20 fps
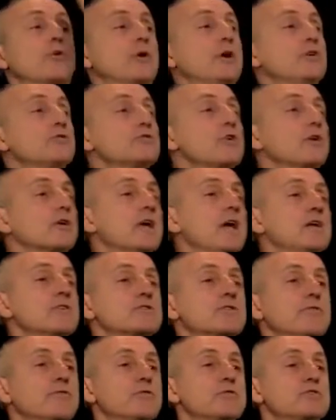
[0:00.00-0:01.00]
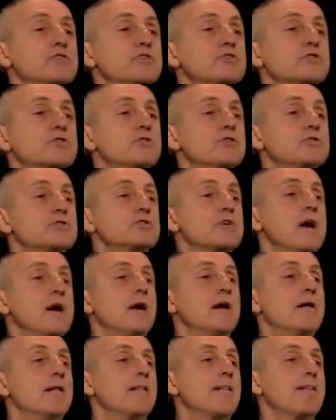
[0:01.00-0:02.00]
So here's our case of resistors